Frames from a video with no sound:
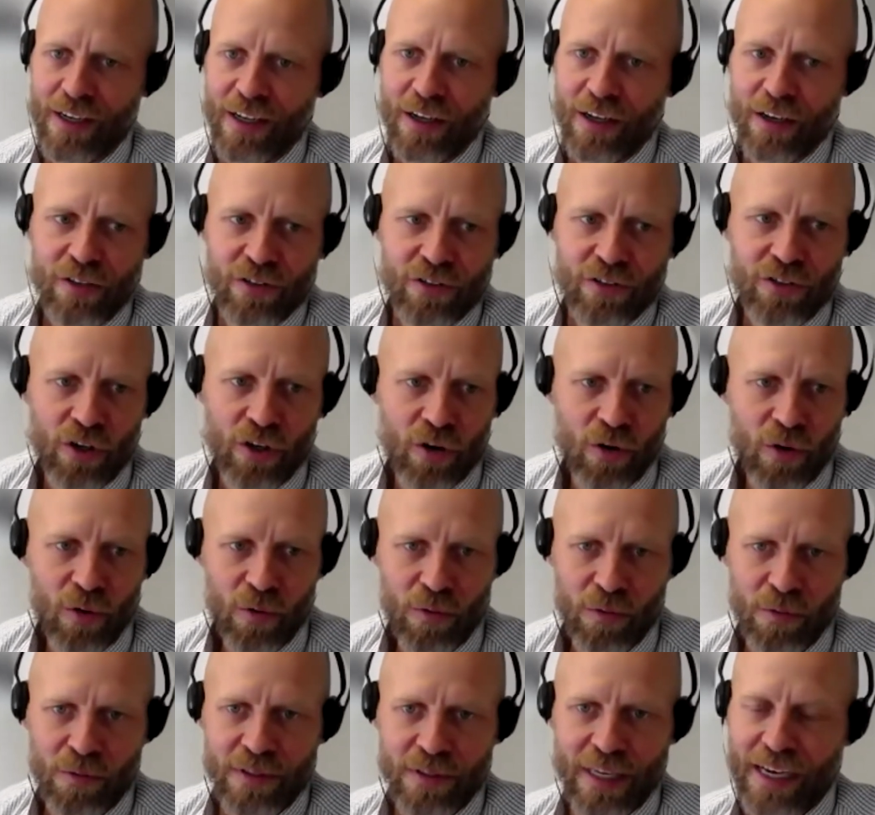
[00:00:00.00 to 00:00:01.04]

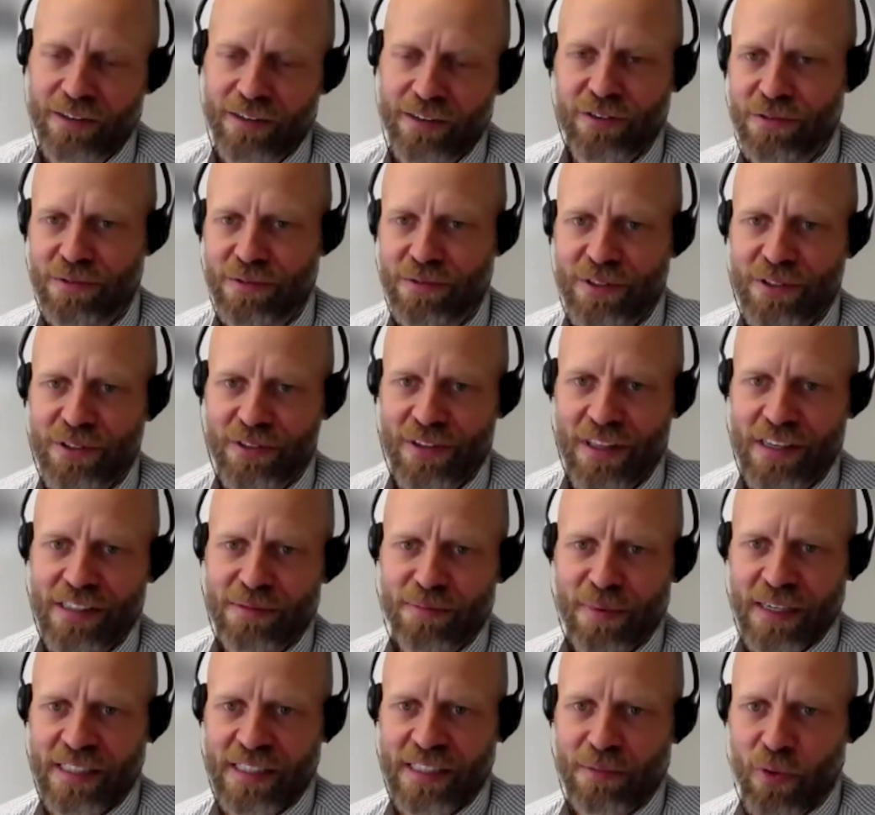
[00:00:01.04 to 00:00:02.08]
So that's the
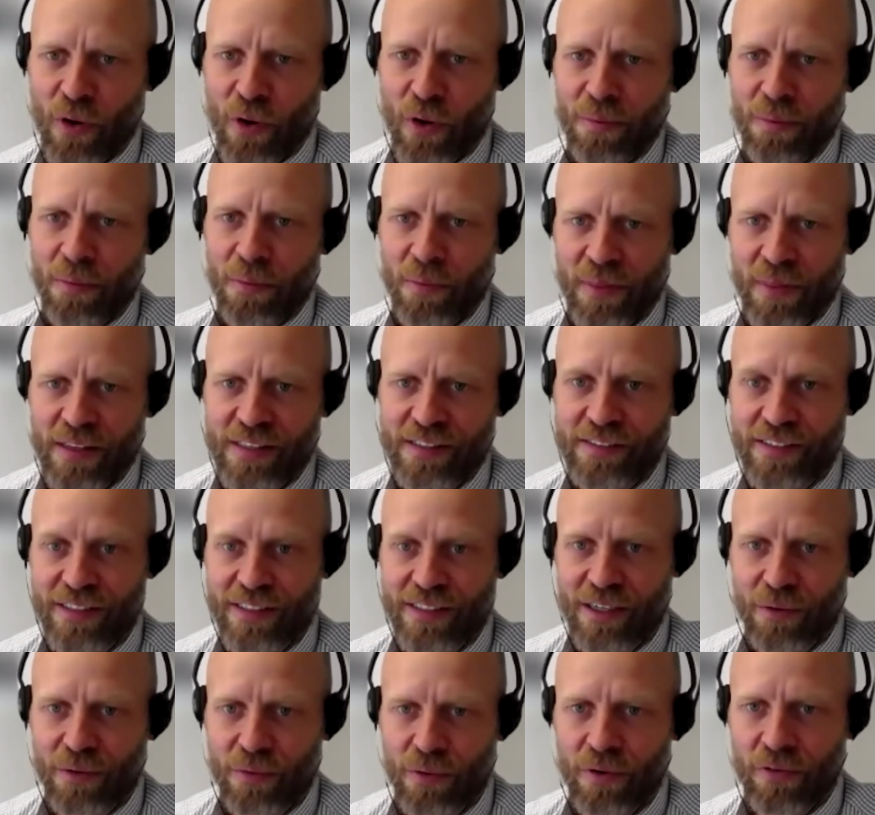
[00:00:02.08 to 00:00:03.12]
basic problem with this
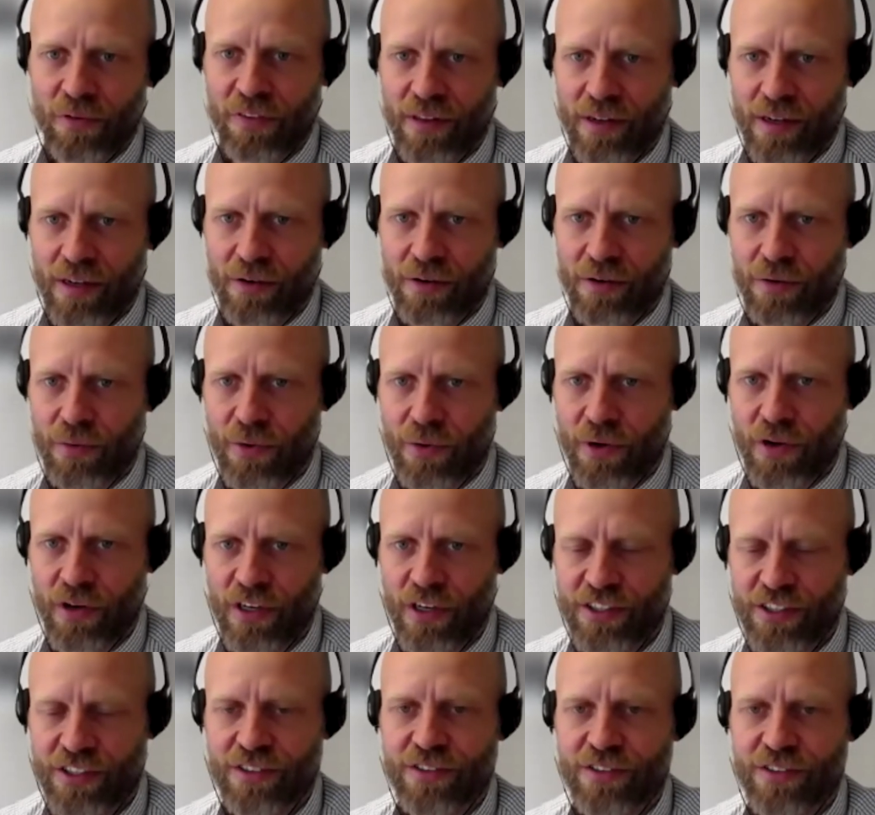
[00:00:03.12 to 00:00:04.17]
growth in
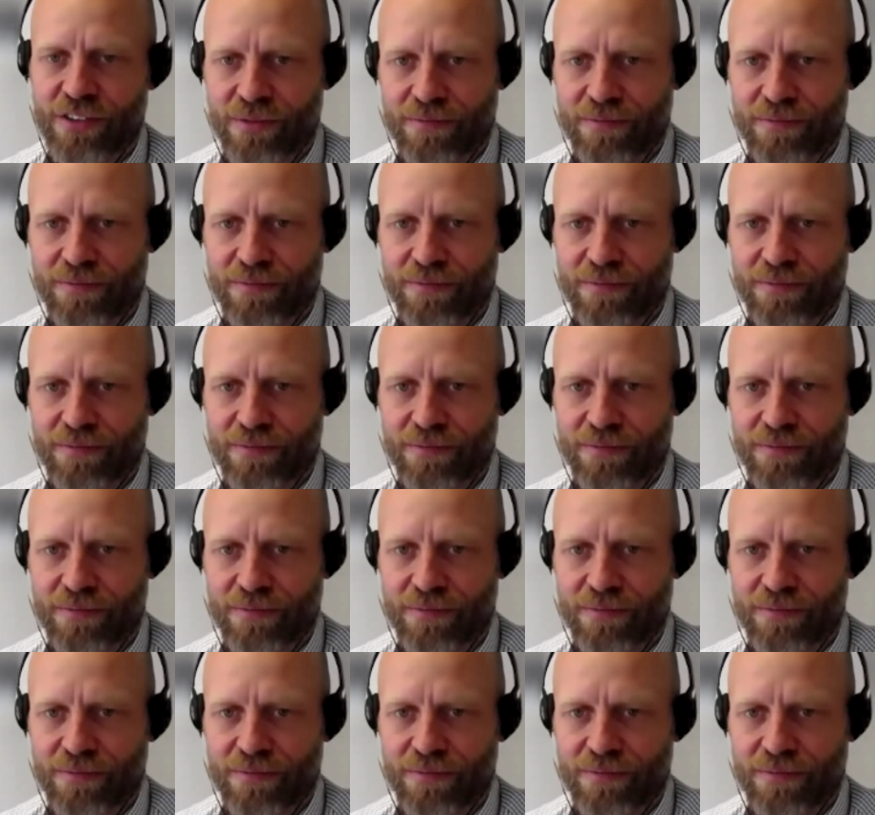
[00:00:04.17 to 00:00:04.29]
regulations.